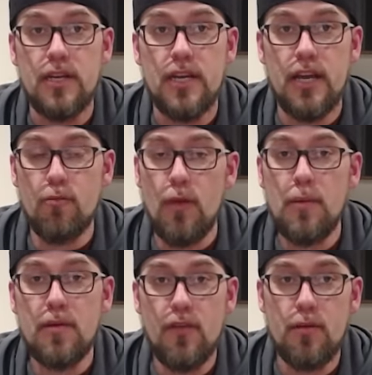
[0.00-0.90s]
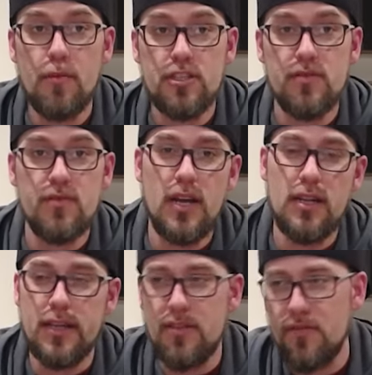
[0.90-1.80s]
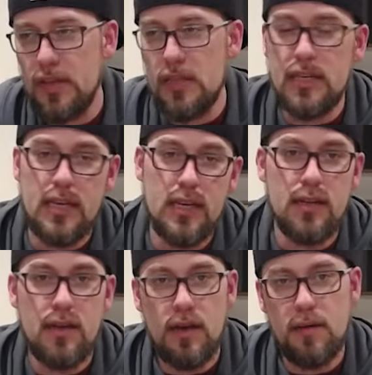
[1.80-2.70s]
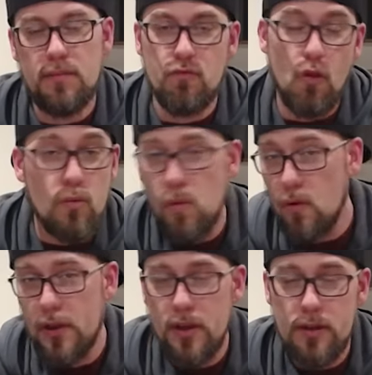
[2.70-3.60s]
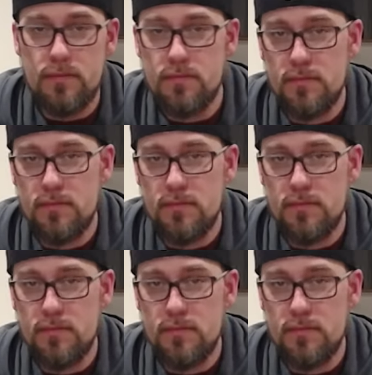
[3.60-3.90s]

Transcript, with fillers: He reminded me very much of kind of like the villain in uh, Road Warrior,